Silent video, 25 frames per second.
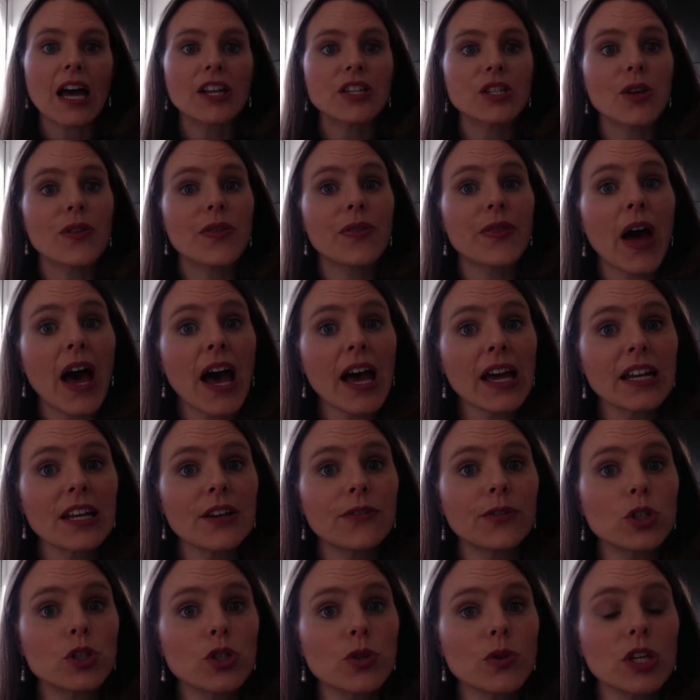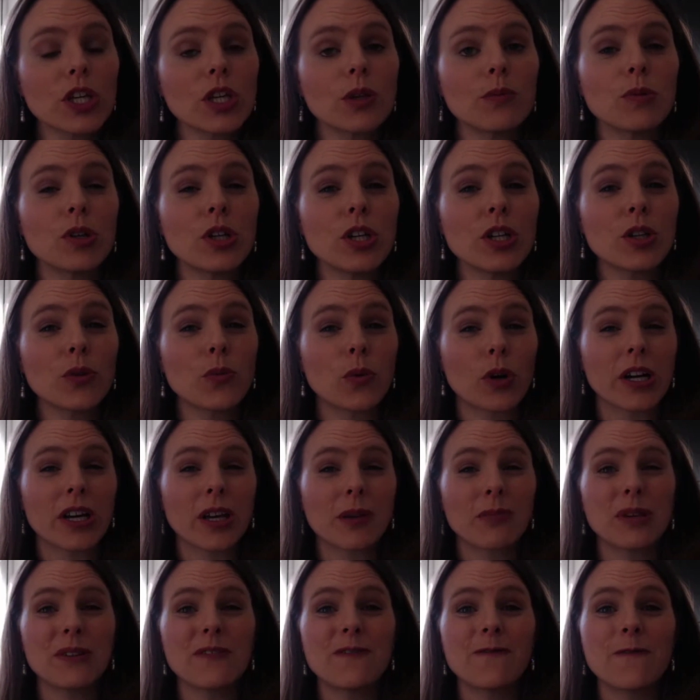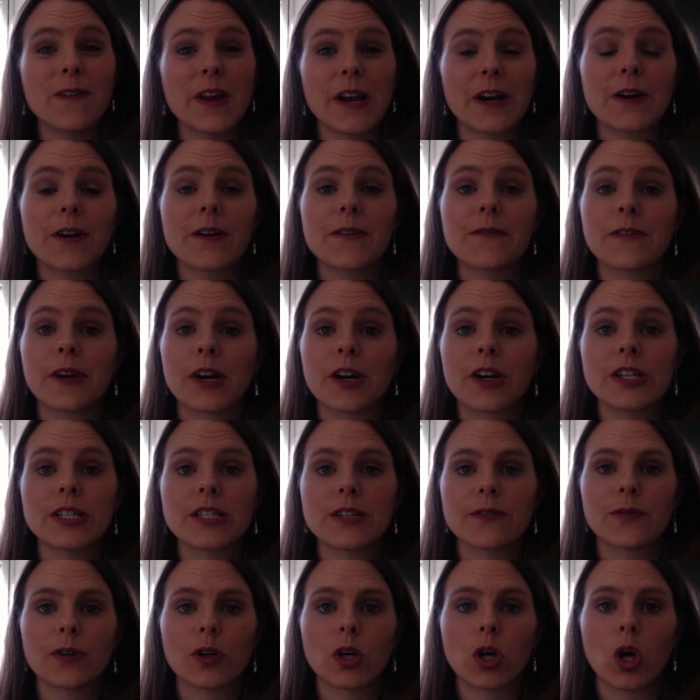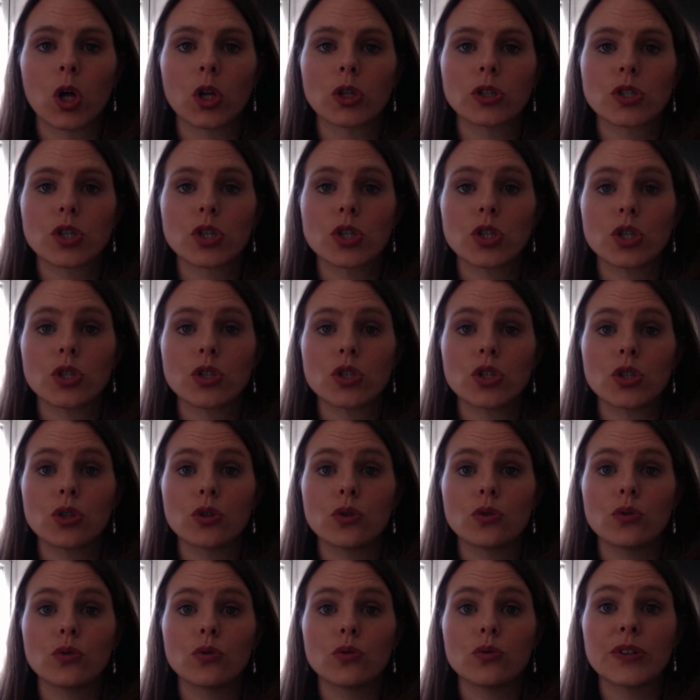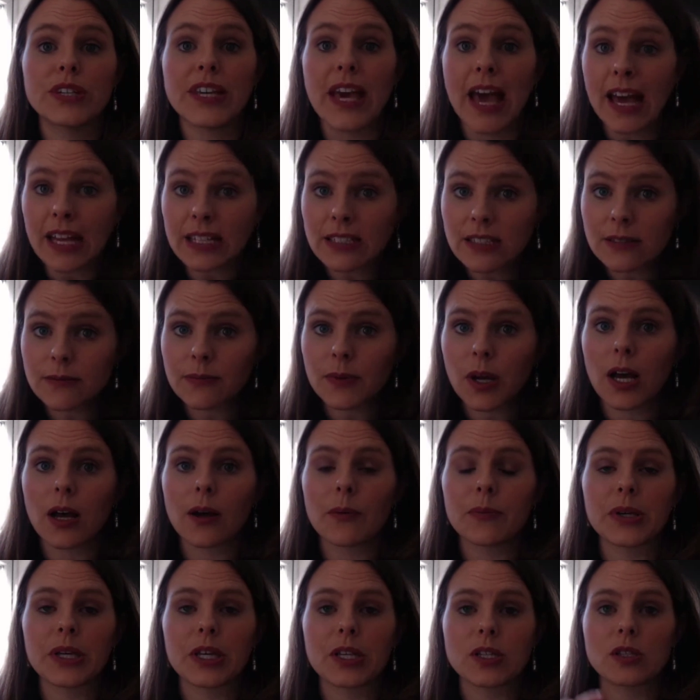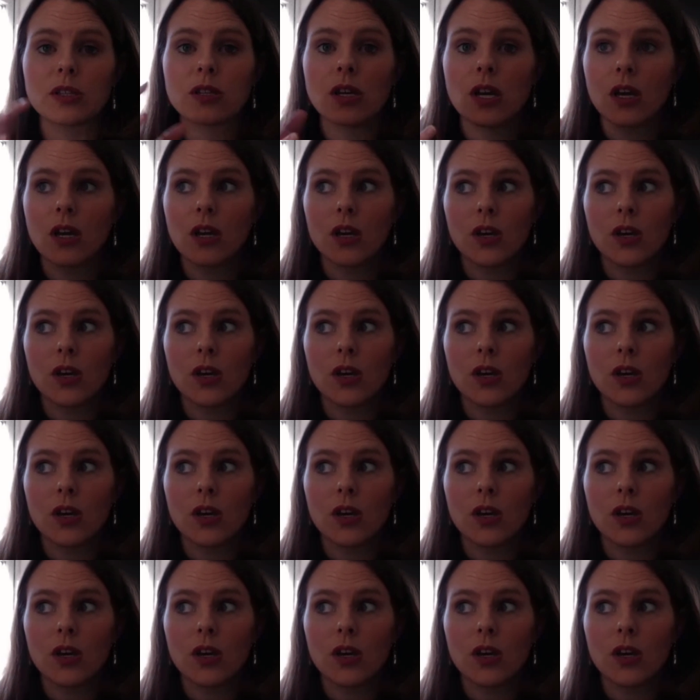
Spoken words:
So that, if you're doing community work, can be very, very difficult to get because